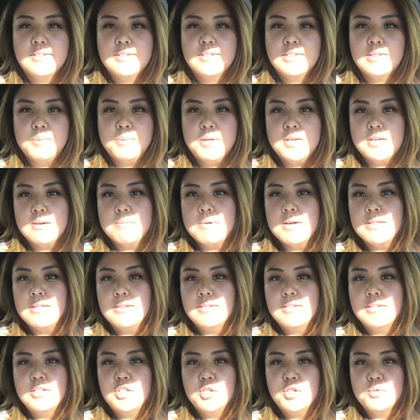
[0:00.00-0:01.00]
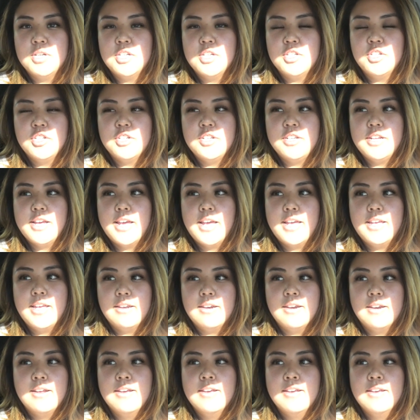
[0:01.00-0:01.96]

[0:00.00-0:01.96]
speak about the situation yet